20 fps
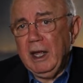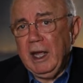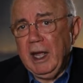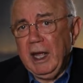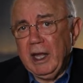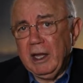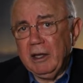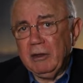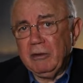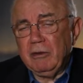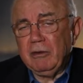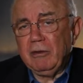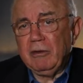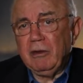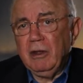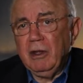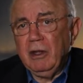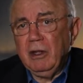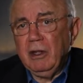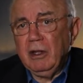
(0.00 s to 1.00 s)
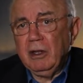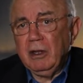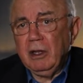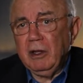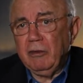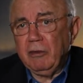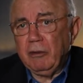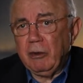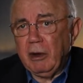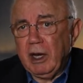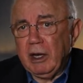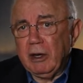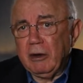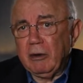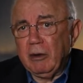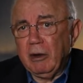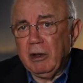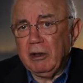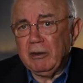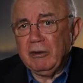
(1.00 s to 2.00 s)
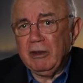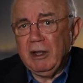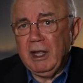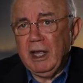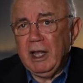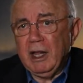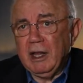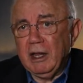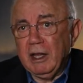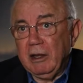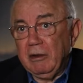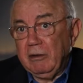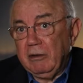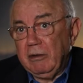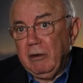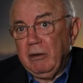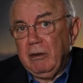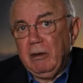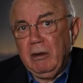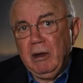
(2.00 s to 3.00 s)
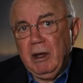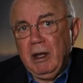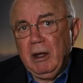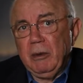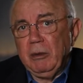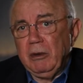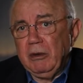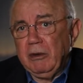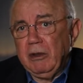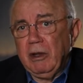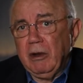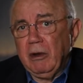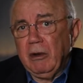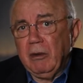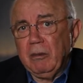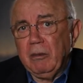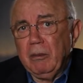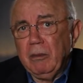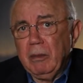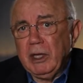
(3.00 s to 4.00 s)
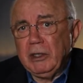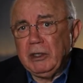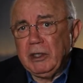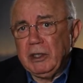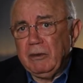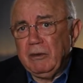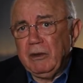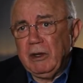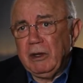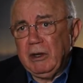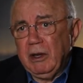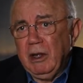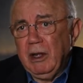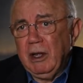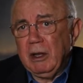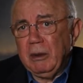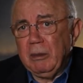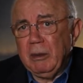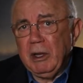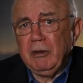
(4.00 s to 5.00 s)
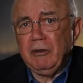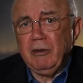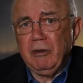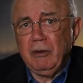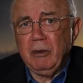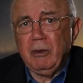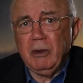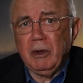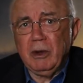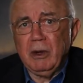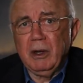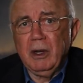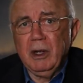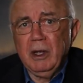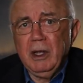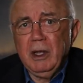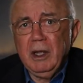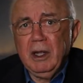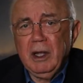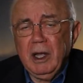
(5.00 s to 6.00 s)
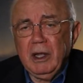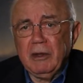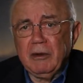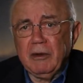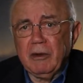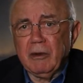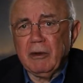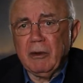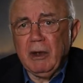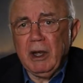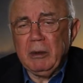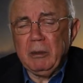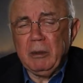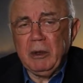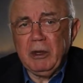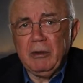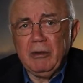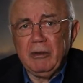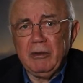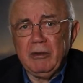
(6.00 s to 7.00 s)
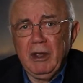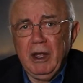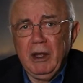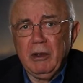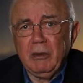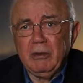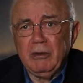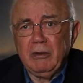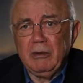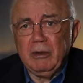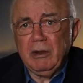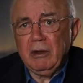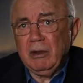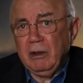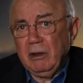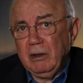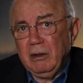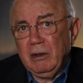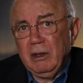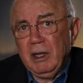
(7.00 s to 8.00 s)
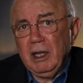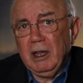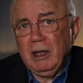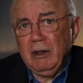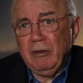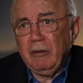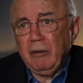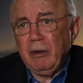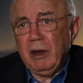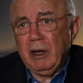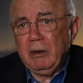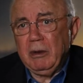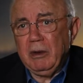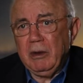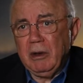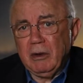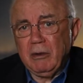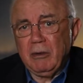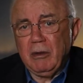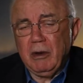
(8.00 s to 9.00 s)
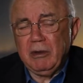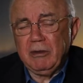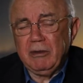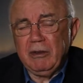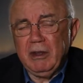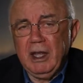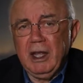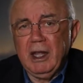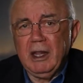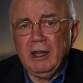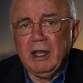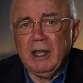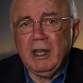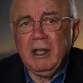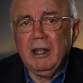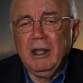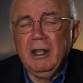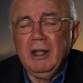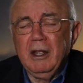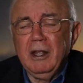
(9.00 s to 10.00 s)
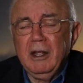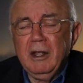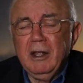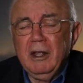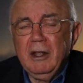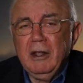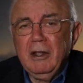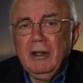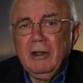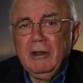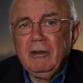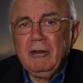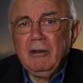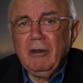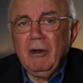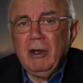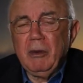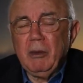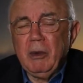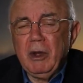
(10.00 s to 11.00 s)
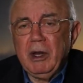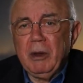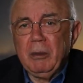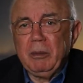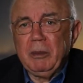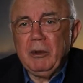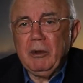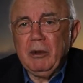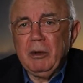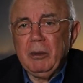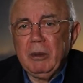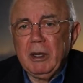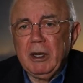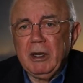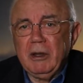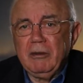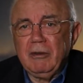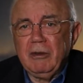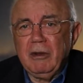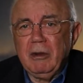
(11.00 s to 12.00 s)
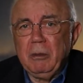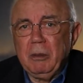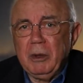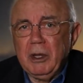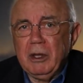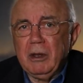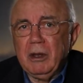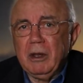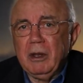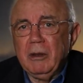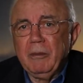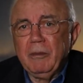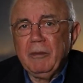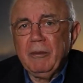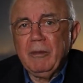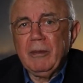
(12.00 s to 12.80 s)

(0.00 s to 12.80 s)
aunts, lived right across the alley. So I was there much of the time as you were at your grandmother's house, and they lived right across the alley. So I went up to him and I said, Bill,